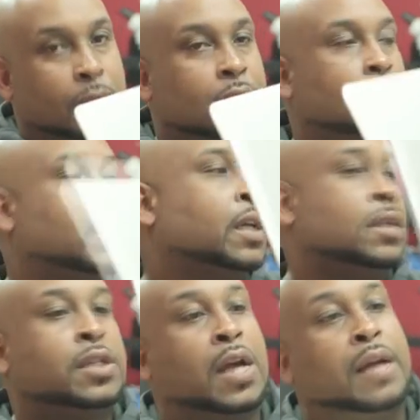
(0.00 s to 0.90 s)
You hear the
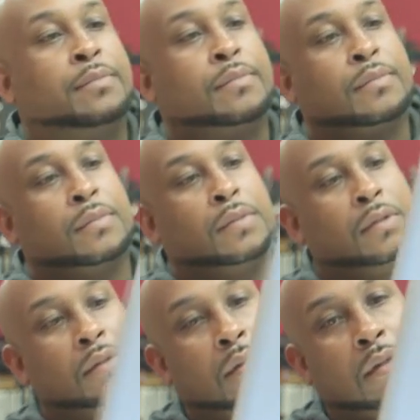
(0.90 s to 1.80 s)
chime,
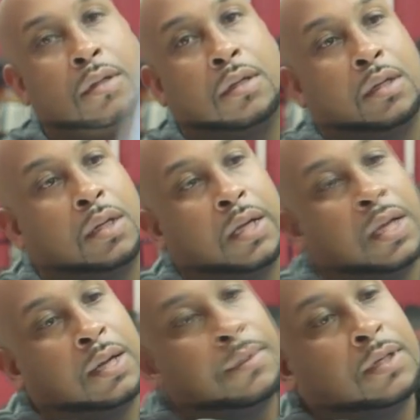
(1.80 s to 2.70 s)

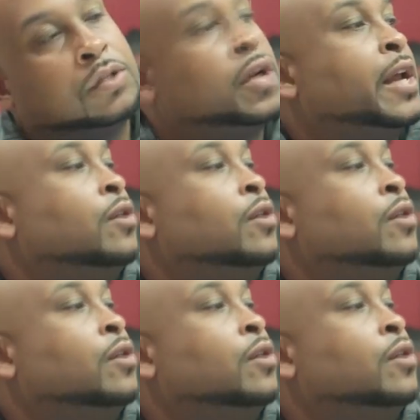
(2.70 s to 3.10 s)
and I'm going to try to